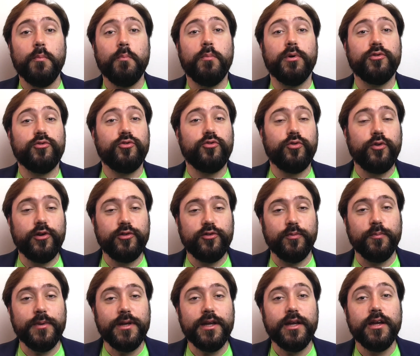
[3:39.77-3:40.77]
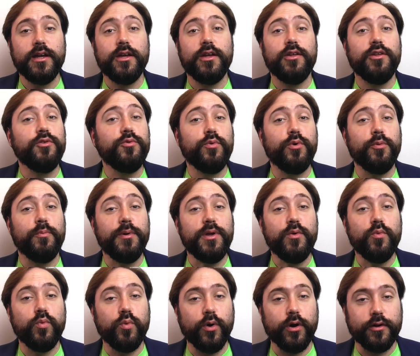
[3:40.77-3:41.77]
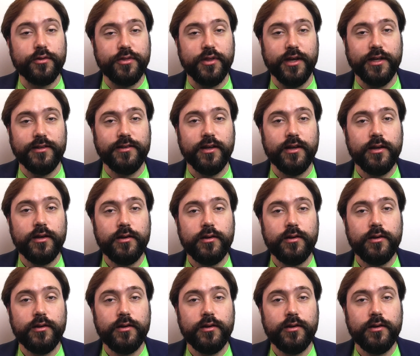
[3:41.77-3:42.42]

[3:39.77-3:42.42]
but trust me, it will be worth it.